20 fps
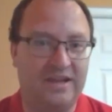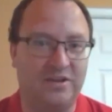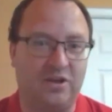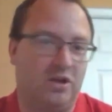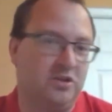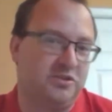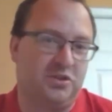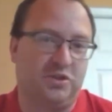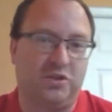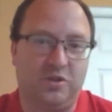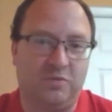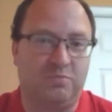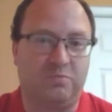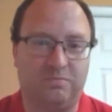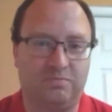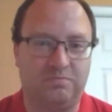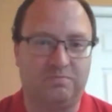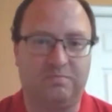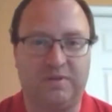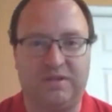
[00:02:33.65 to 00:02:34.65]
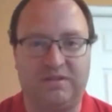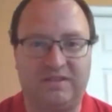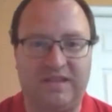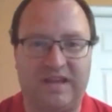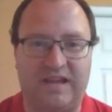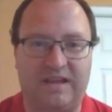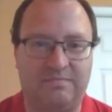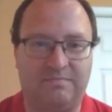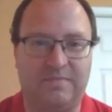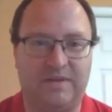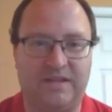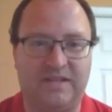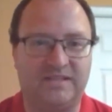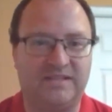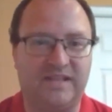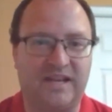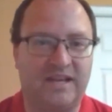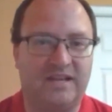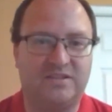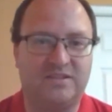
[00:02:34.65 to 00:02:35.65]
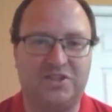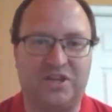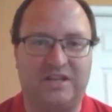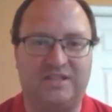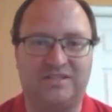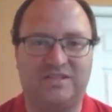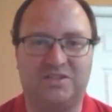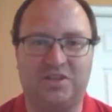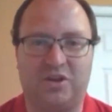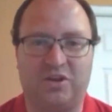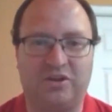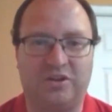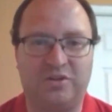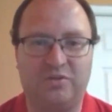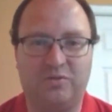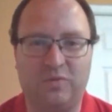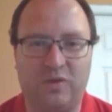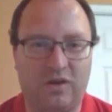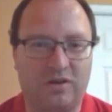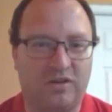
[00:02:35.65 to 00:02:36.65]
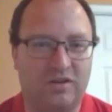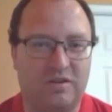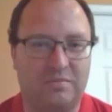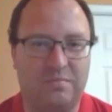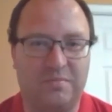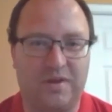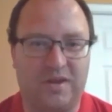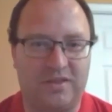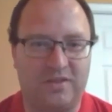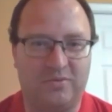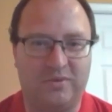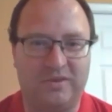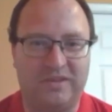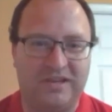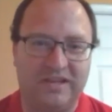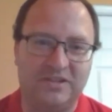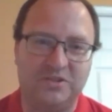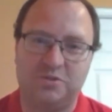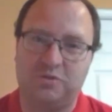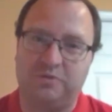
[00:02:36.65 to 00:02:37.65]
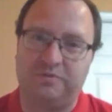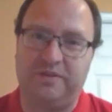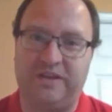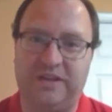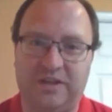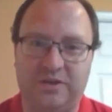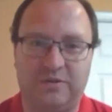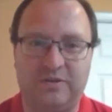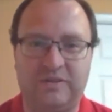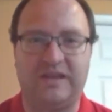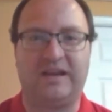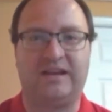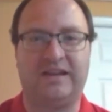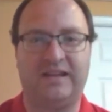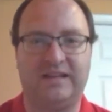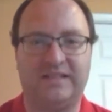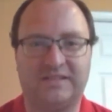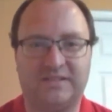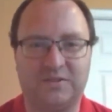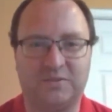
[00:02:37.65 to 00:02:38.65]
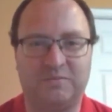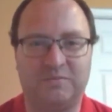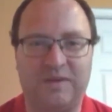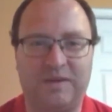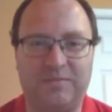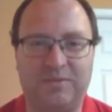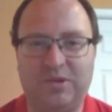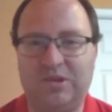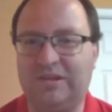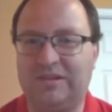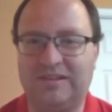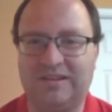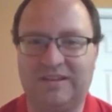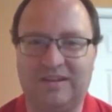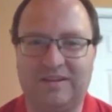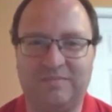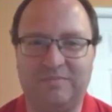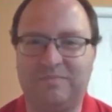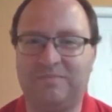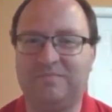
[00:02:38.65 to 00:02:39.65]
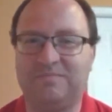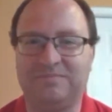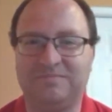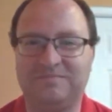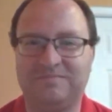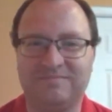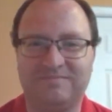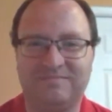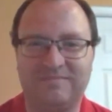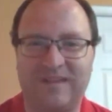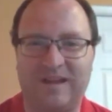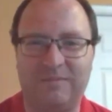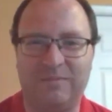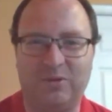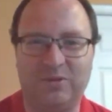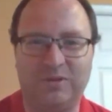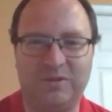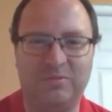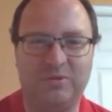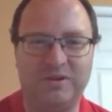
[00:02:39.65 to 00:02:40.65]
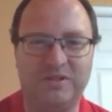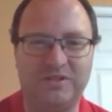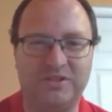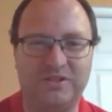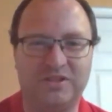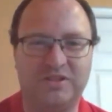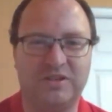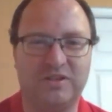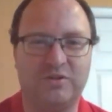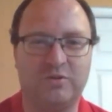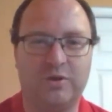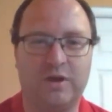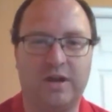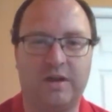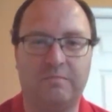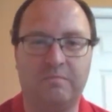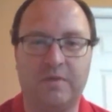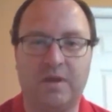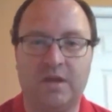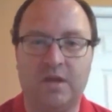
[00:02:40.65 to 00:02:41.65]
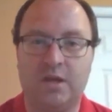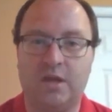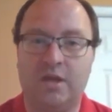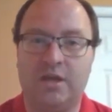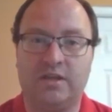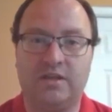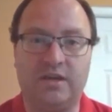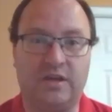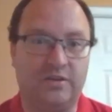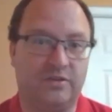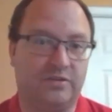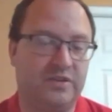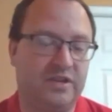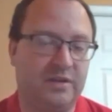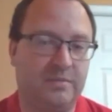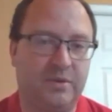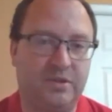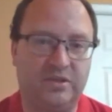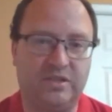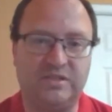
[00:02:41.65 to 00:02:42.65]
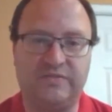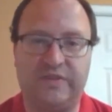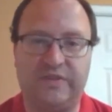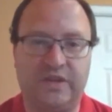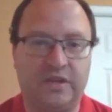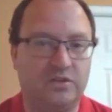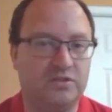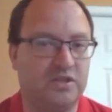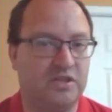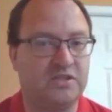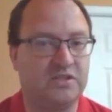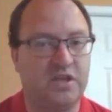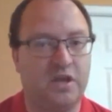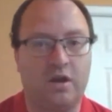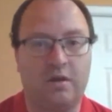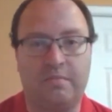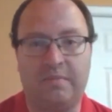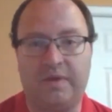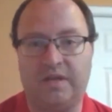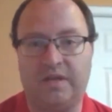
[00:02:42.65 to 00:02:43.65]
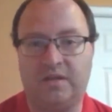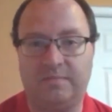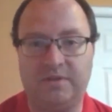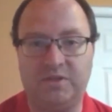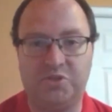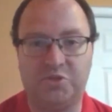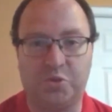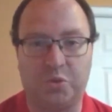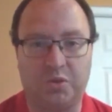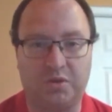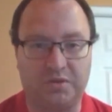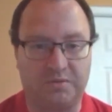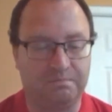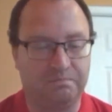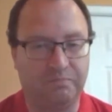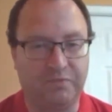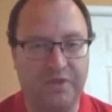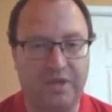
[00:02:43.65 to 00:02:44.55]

also, but that being said, chances are you aren't going to bother with an intro video in that case. So maybe I'm only preaching to the choir. The other thing about these videos is they are meant to be short.